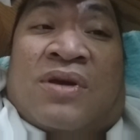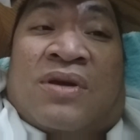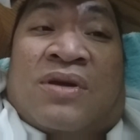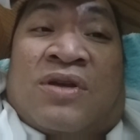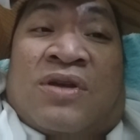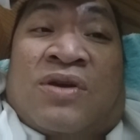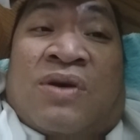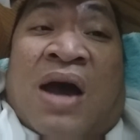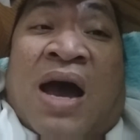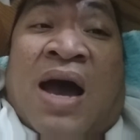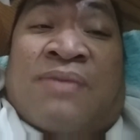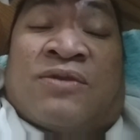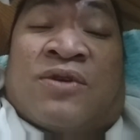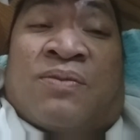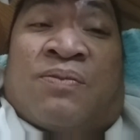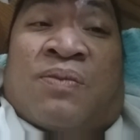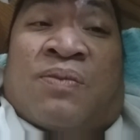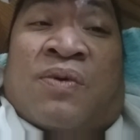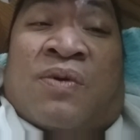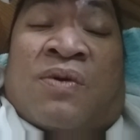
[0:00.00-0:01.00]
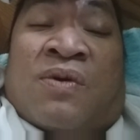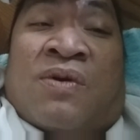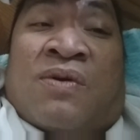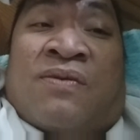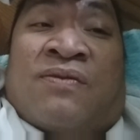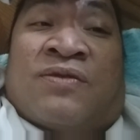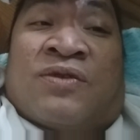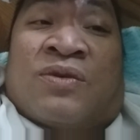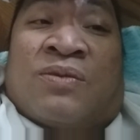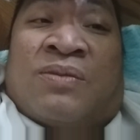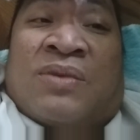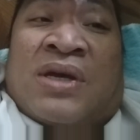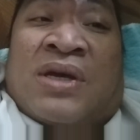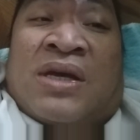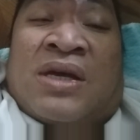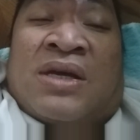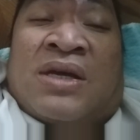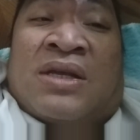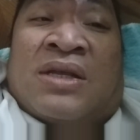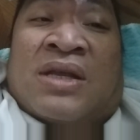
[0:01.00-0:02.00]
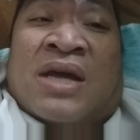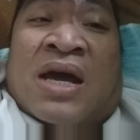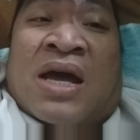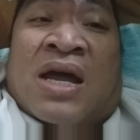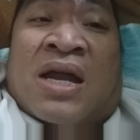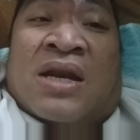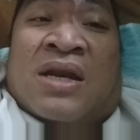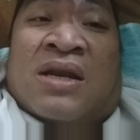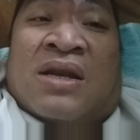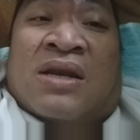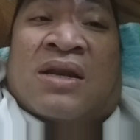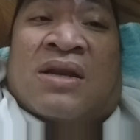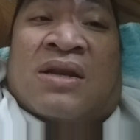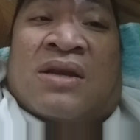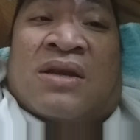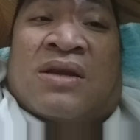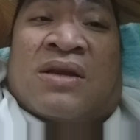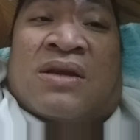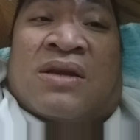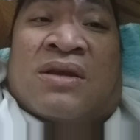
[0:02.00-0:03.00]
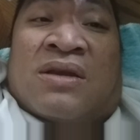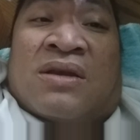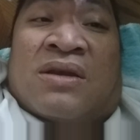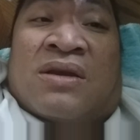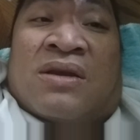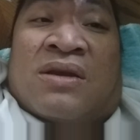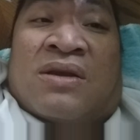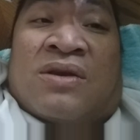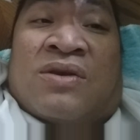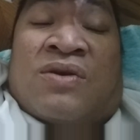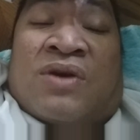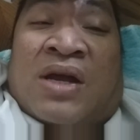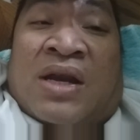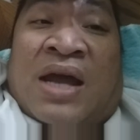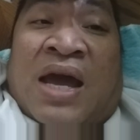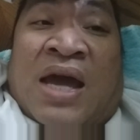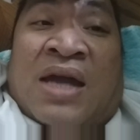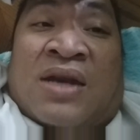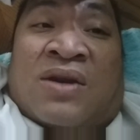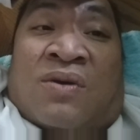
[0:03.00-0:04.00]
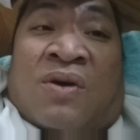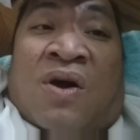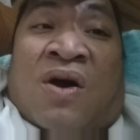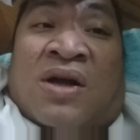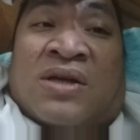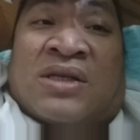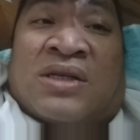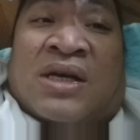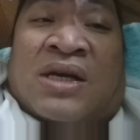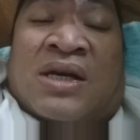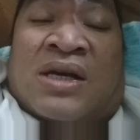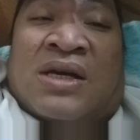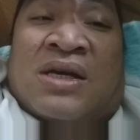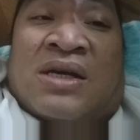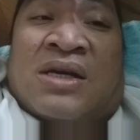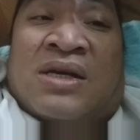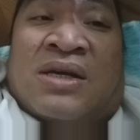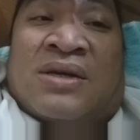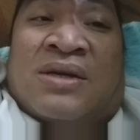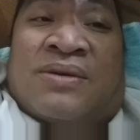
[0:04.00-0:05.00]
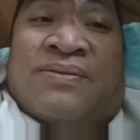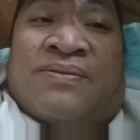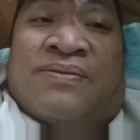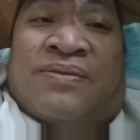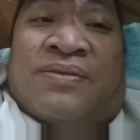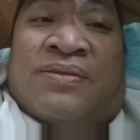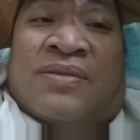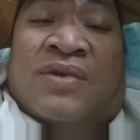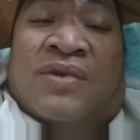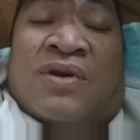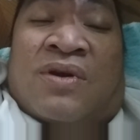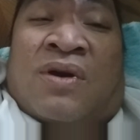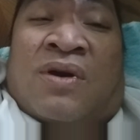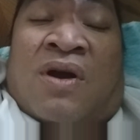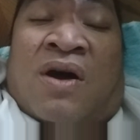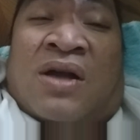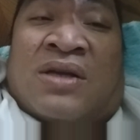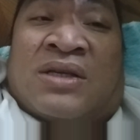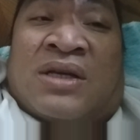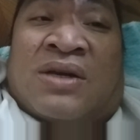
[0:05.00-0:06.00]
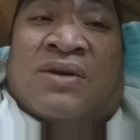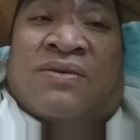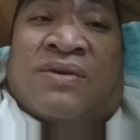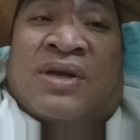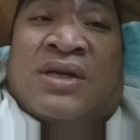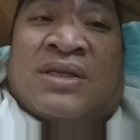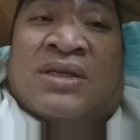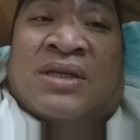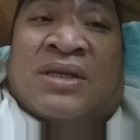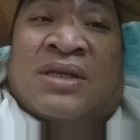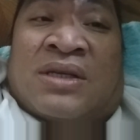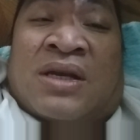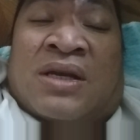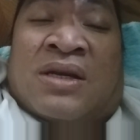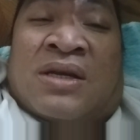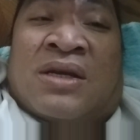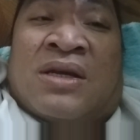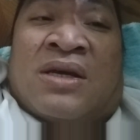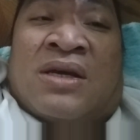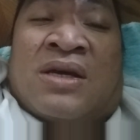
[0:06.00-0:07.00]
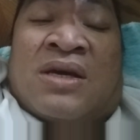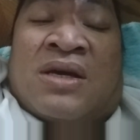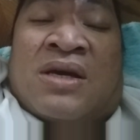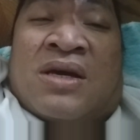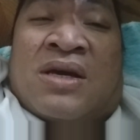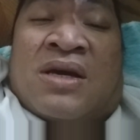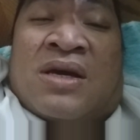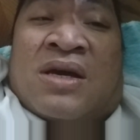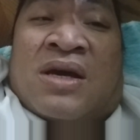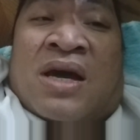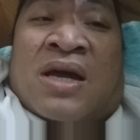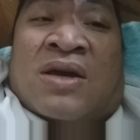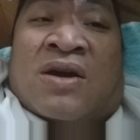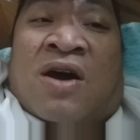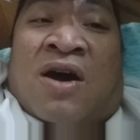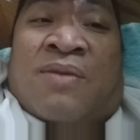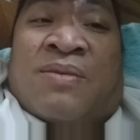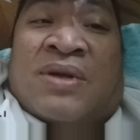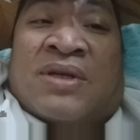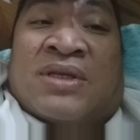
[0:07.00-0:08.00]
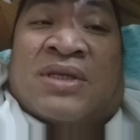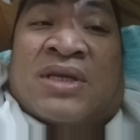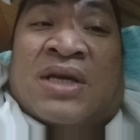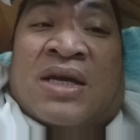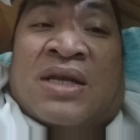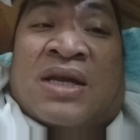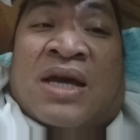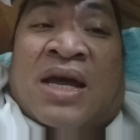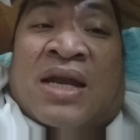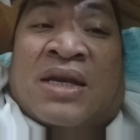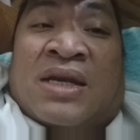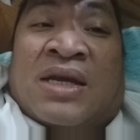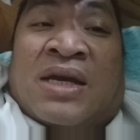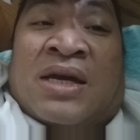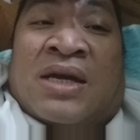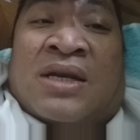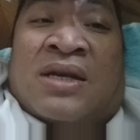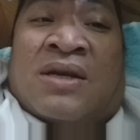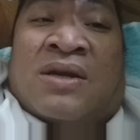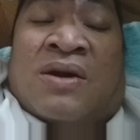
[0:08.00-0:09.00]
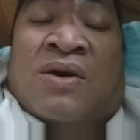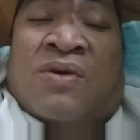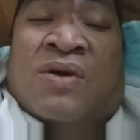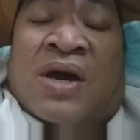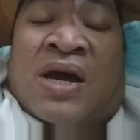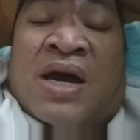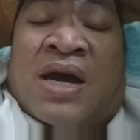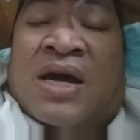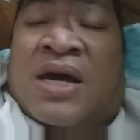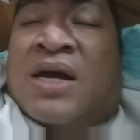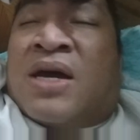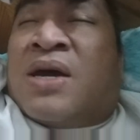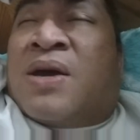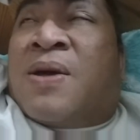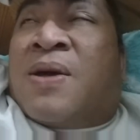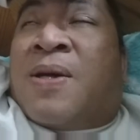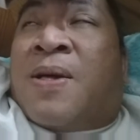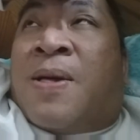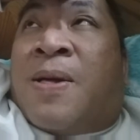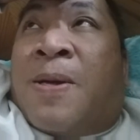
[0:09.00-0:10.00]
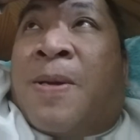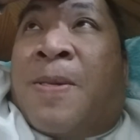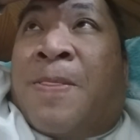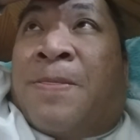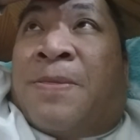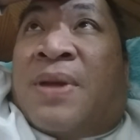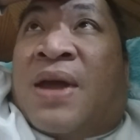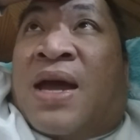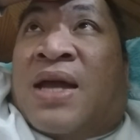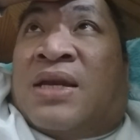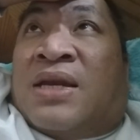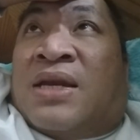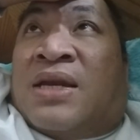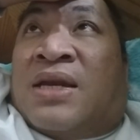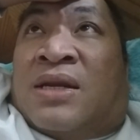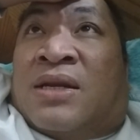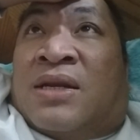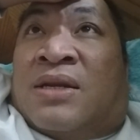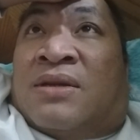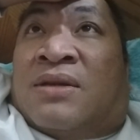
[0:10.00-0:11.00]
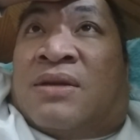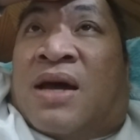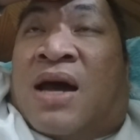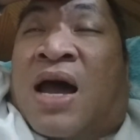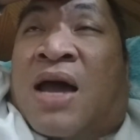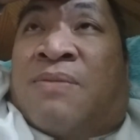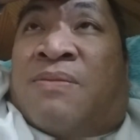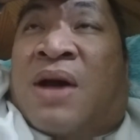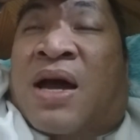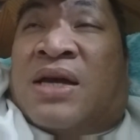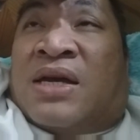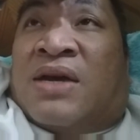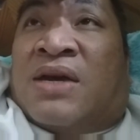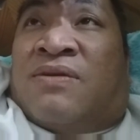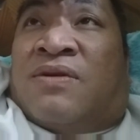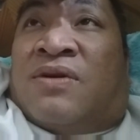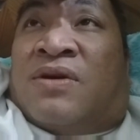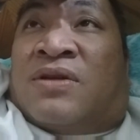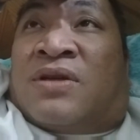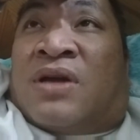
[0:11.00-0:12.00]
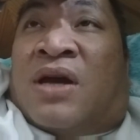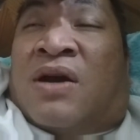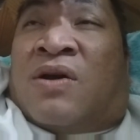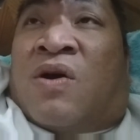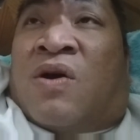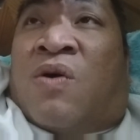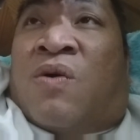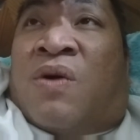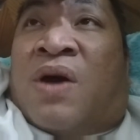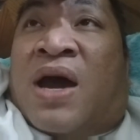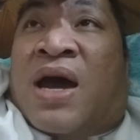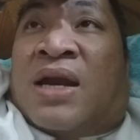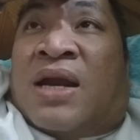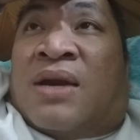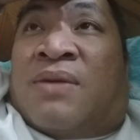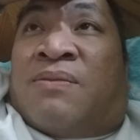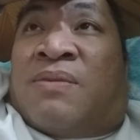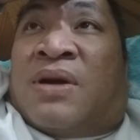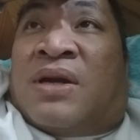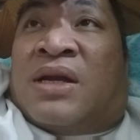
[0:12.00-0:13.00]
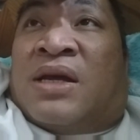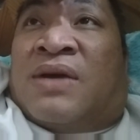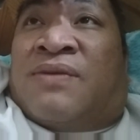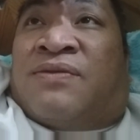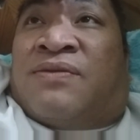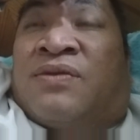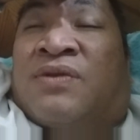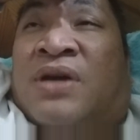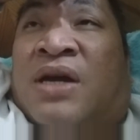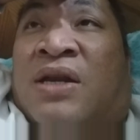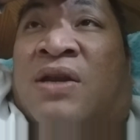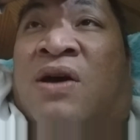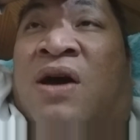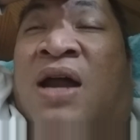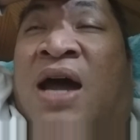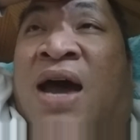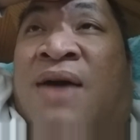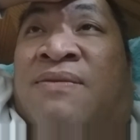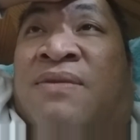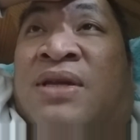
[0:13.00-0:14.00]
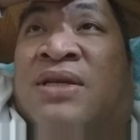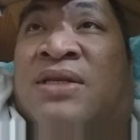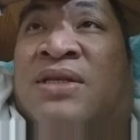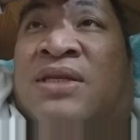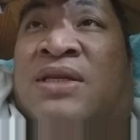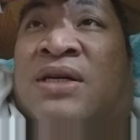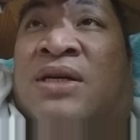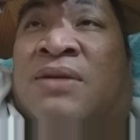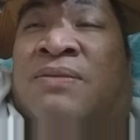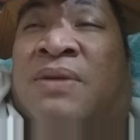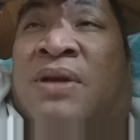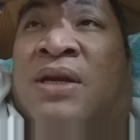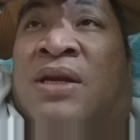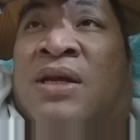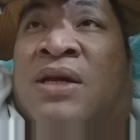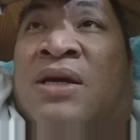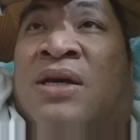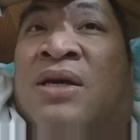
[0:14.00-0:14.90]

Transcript: You have to prove to me that you can handle logic, reason, and common sense. And then, okay, and then I might give you a go at it. But if you cannot have discernment,